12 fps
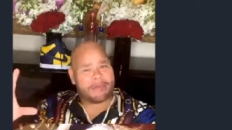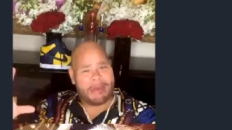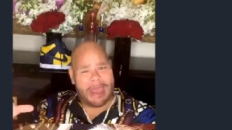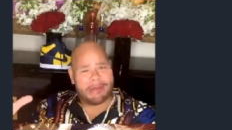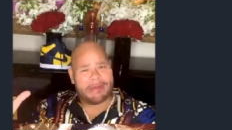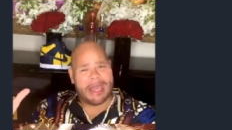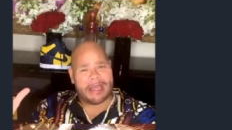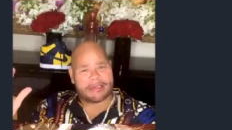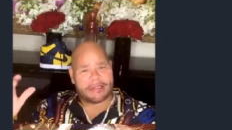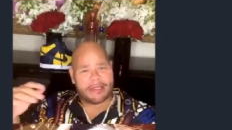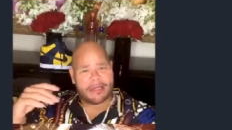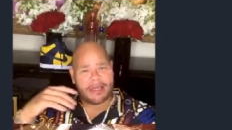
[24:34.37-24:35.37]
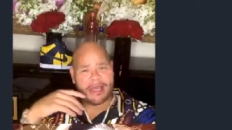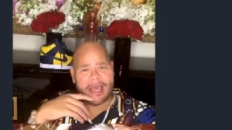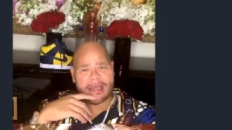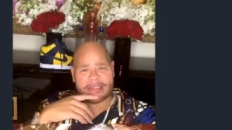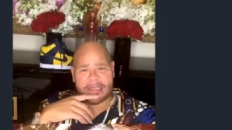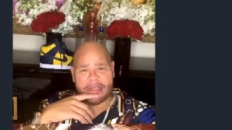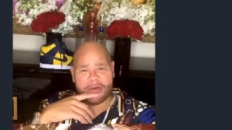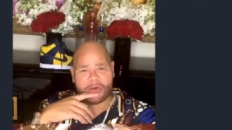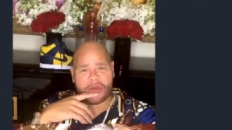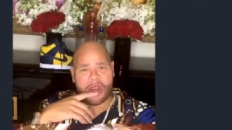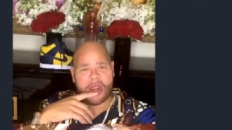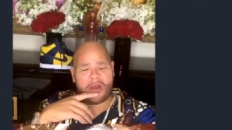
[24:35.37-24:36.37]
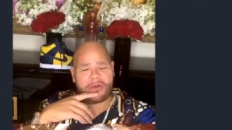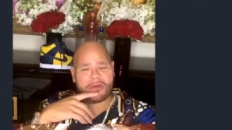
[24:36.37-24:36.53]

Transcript: baby, as a little girl?